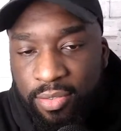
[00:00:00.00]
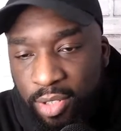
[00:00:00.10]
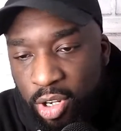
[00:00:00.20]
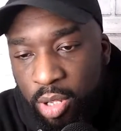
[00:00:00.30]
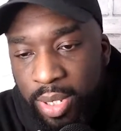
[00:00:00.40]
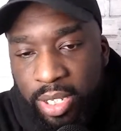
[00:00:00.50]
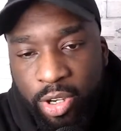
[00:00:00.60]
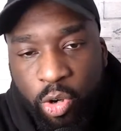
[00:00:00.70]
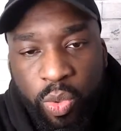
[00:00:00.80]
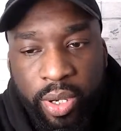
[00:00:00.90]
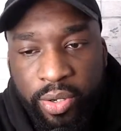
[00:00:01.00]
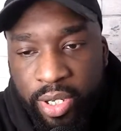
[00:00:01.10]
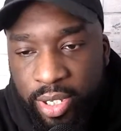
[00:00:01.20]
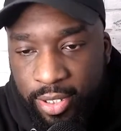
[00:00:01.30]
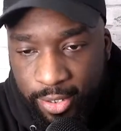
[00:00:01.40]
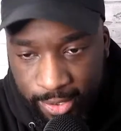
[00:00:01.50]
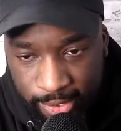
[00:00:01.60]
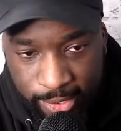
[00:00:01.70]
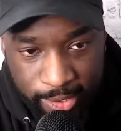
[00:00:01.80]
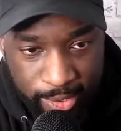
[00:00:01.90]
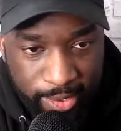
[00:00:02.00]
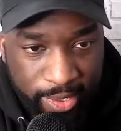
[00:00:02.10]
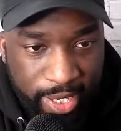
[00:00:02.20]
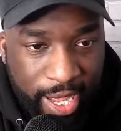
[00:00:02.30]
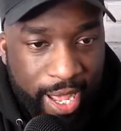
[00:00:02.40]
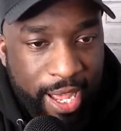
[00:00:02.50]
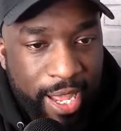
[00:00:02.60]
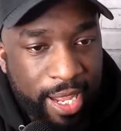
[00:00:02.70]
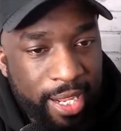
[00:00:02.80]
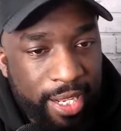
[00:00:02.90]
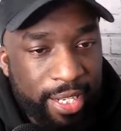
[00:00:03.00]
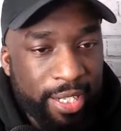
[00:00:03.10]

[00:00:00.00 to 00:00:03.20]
You know what I mean? Whole world and that.